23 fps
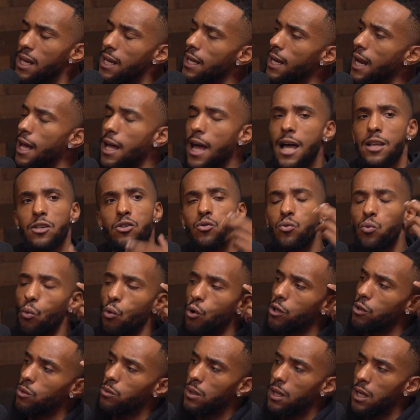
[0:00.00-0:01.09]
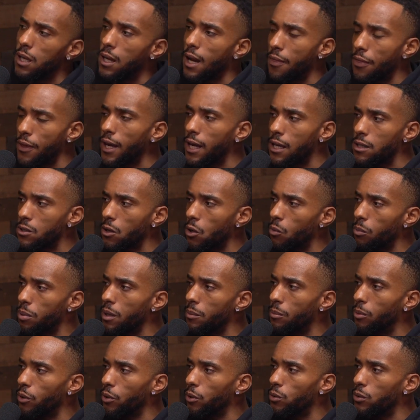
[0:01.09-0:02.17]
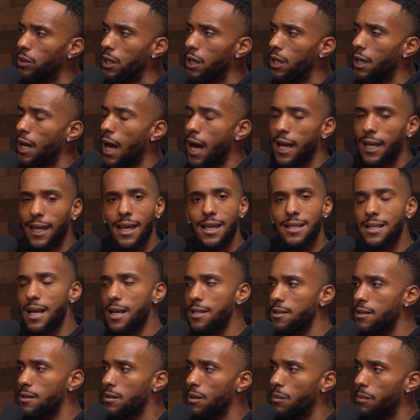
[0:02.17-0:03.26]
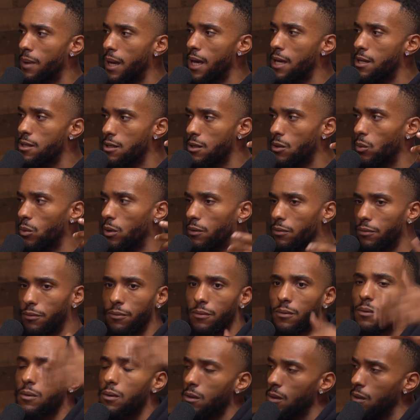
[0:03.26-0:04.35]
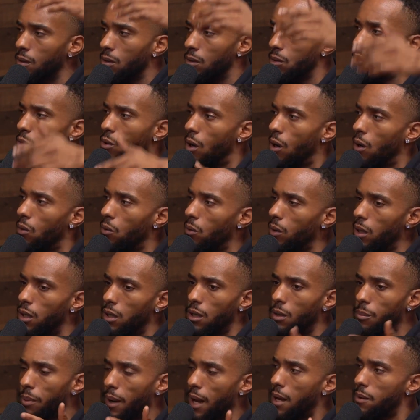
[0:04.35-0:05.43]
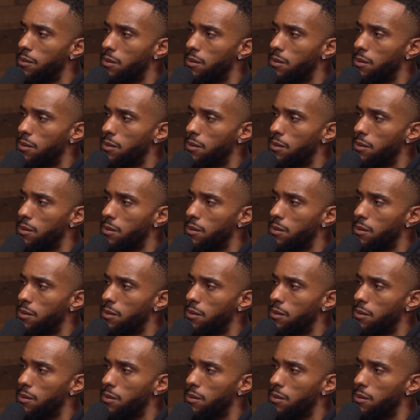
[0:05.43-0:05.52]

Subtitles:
You didn't? I swore you did. I think I told people you did. I guess I just imagine with, where your